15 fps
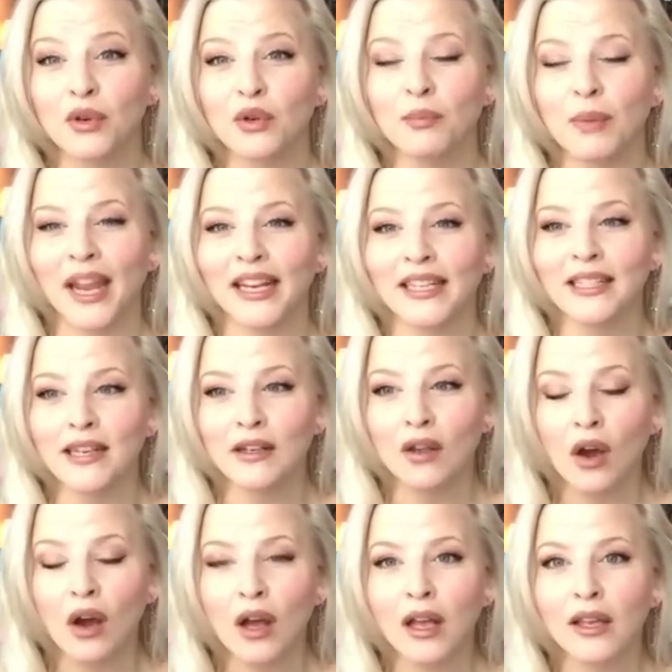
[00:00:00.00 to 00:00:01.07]
who painted a
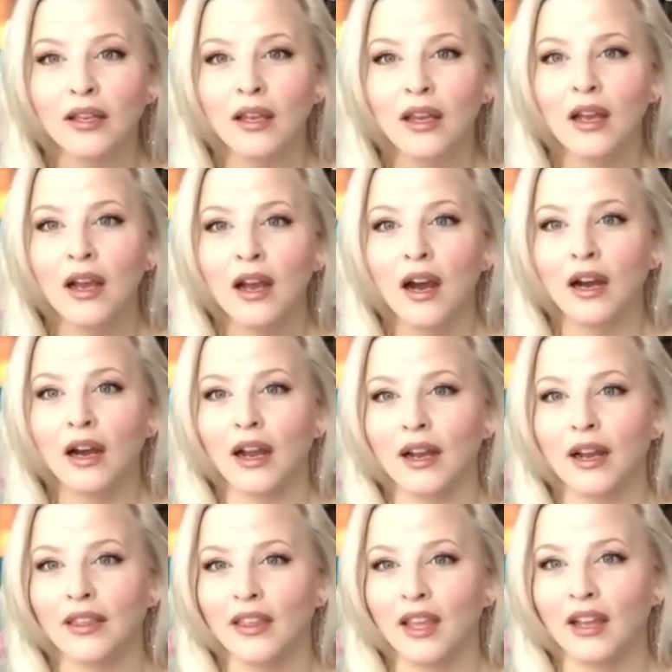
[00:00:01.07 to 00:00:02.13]
lot,
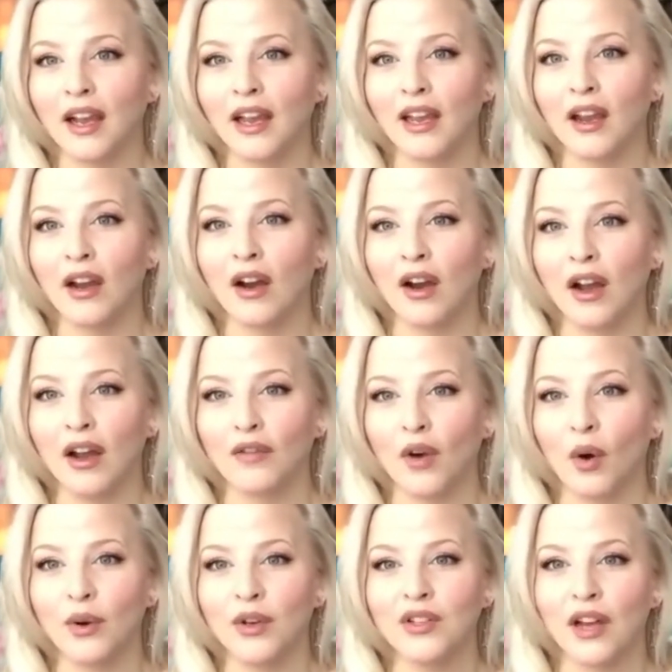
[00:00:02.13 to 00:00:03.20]
I think I have
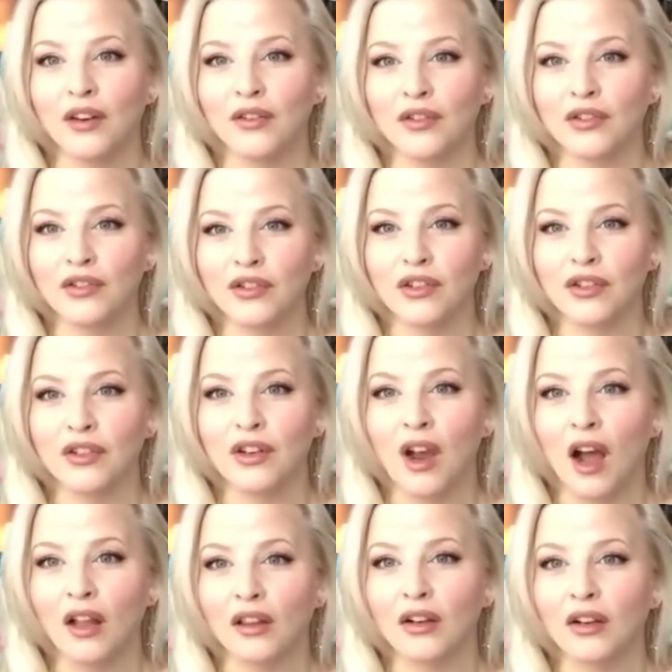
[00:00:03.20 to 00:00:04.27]
always understood
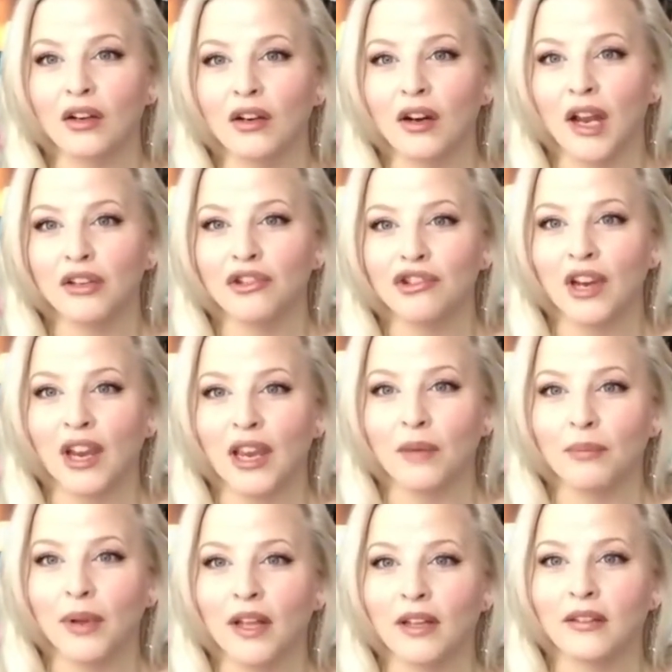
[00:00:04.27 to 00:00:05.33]
color and
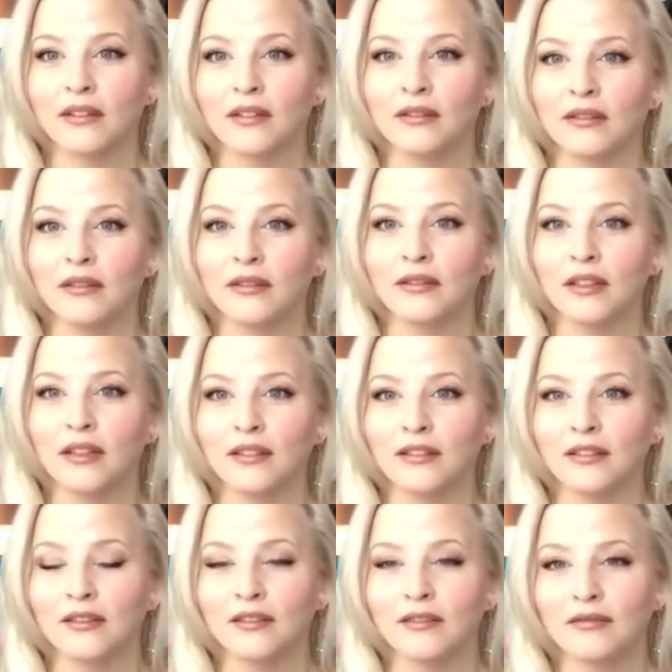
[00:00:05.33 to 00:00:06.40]
shape and
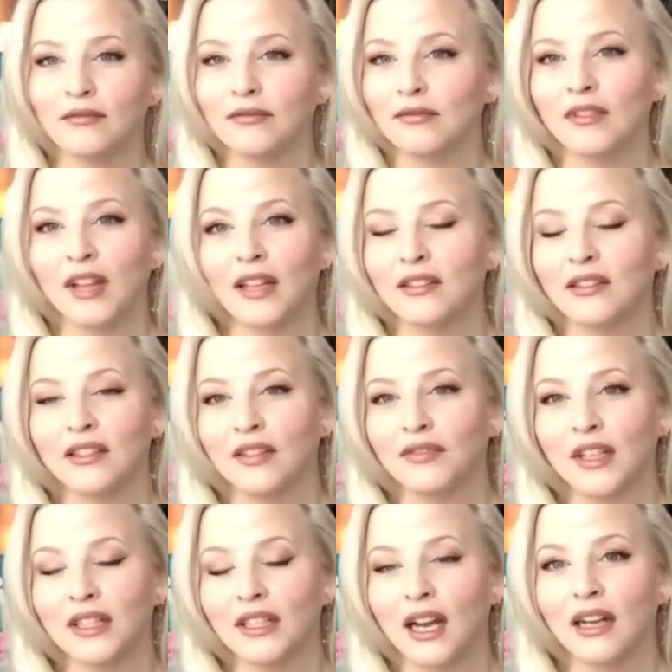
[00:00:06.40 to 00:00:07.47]
stuff
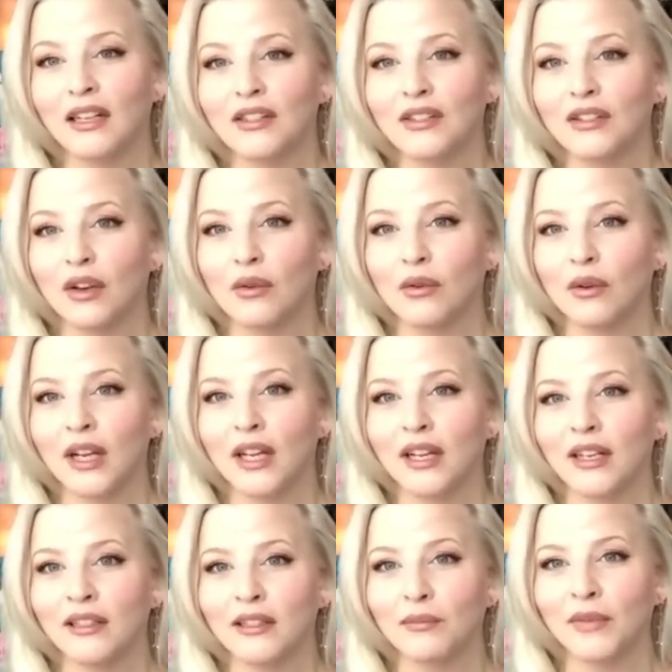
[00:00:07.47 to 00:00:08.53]
like that. So
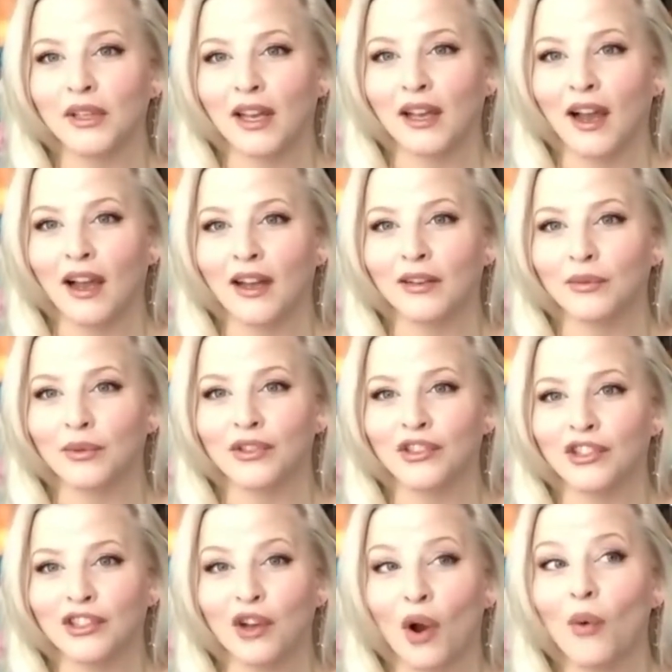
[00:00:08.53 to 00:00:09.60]
it's something that kind of was
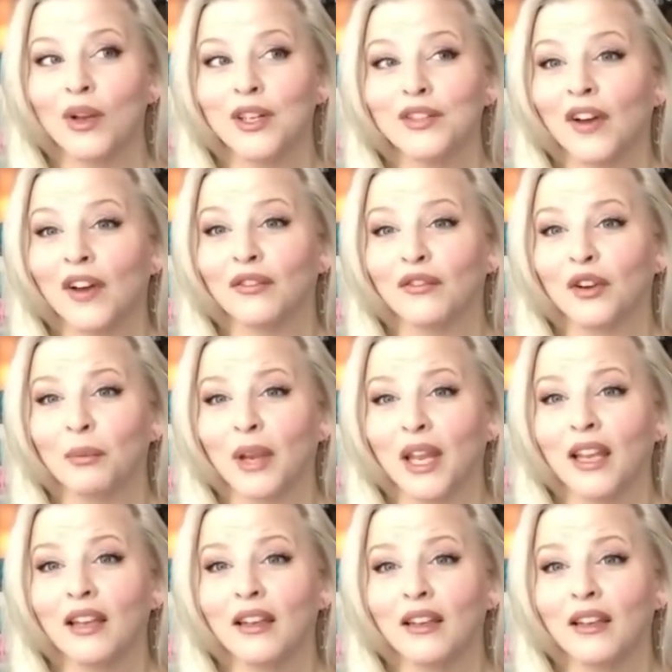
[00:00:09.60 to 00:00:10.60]
just always fun for me.